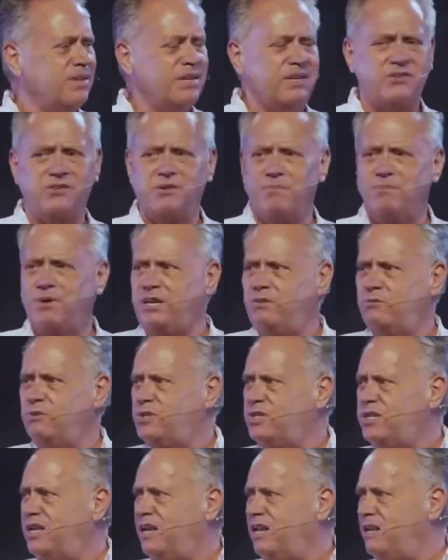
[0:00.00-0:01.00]
somebody was
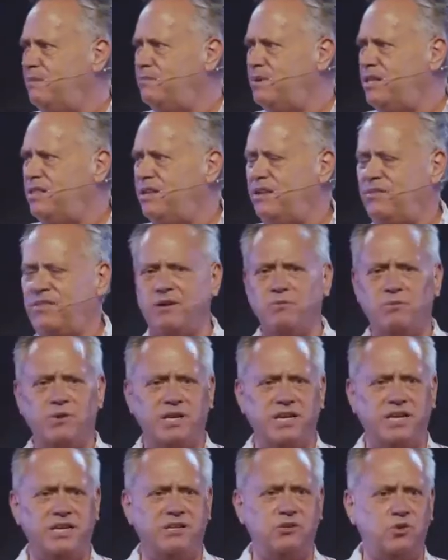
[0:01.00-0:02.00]
telling me that they
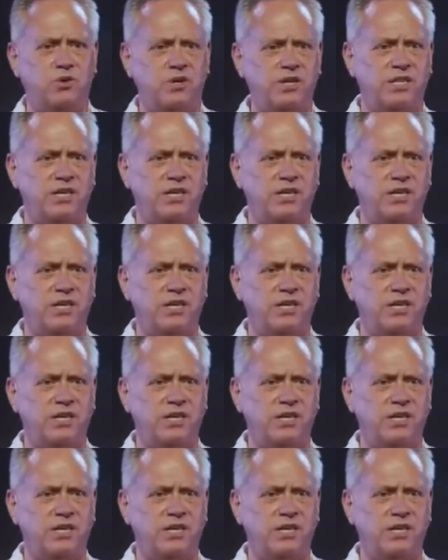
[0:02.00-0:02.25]
really enjoyed